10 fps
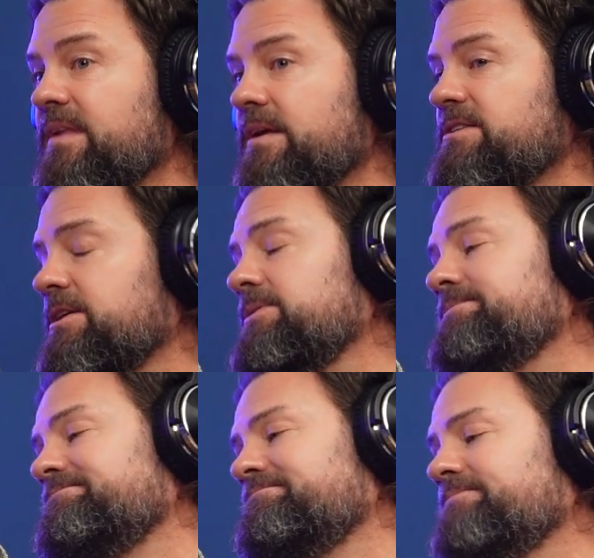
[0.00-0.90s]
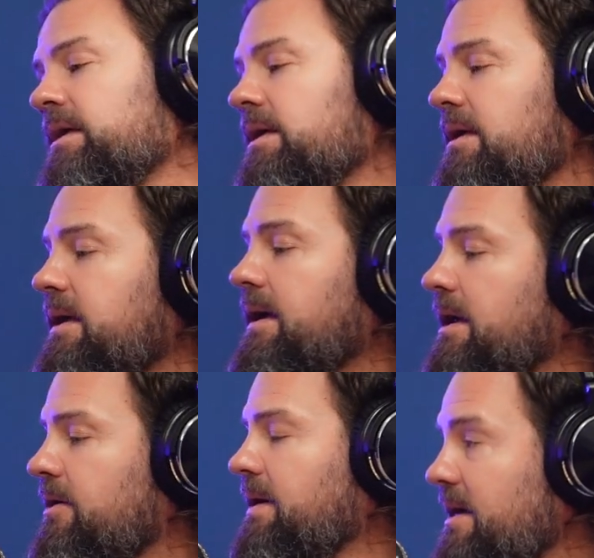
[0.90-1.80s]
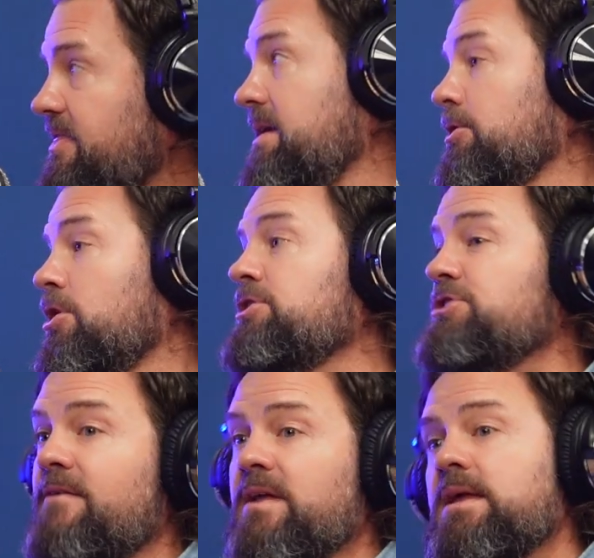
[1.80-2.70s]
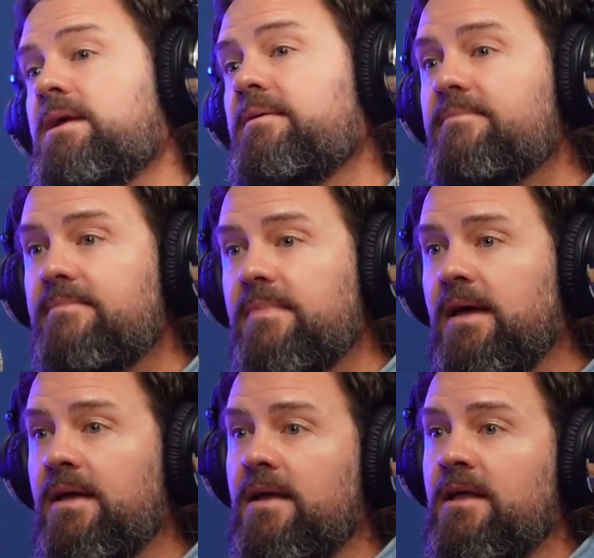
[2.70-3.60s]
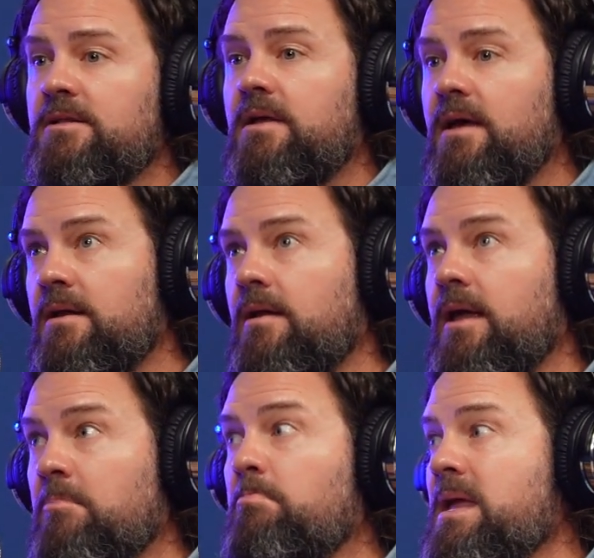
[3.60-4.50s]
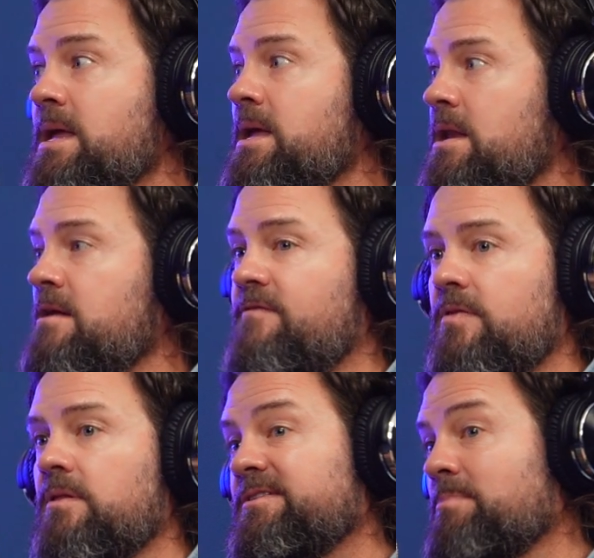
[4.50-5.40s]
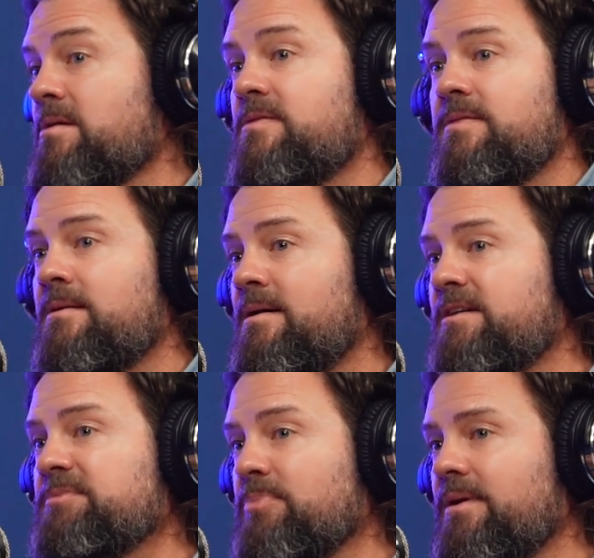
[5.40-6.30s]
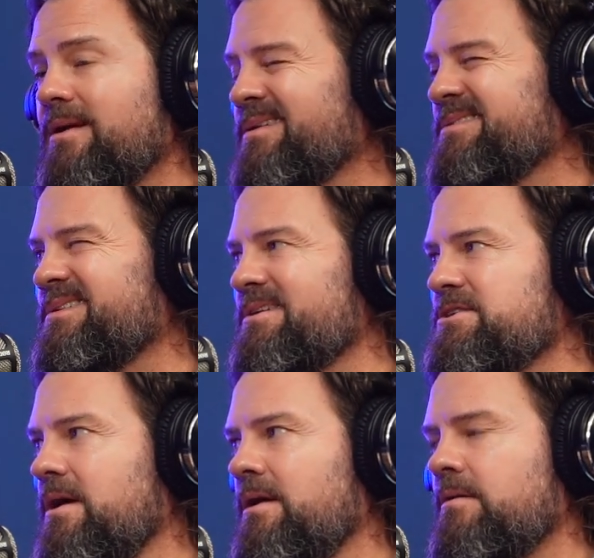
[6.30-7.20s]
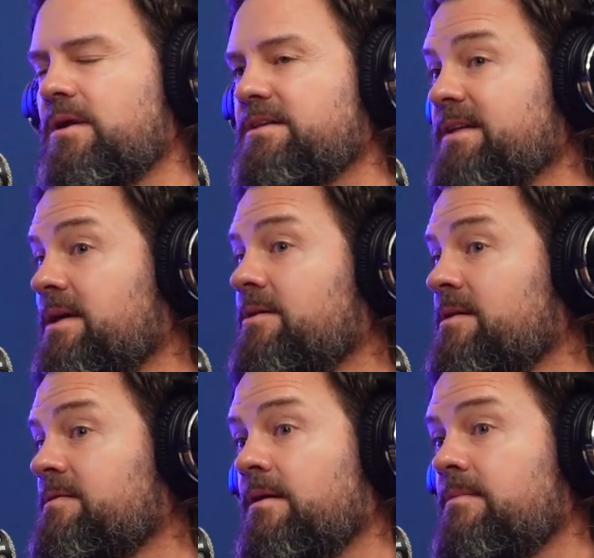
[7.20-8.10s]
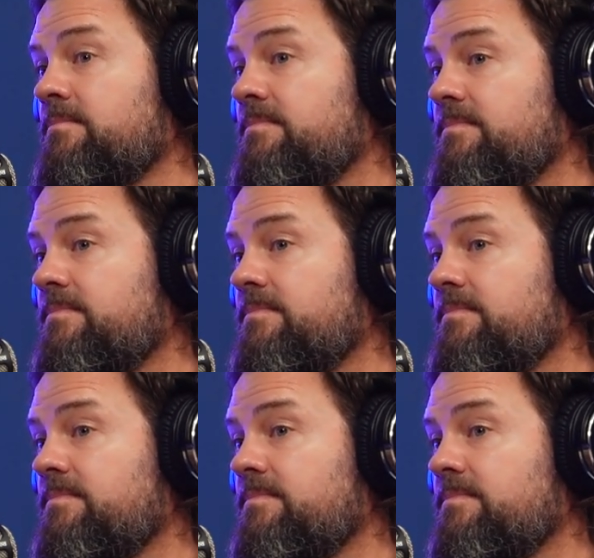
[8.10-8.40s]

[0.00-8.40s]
So, I think longevity and being in it it's a marathon, not a sprint. I know it's cliche, but I say it all the time.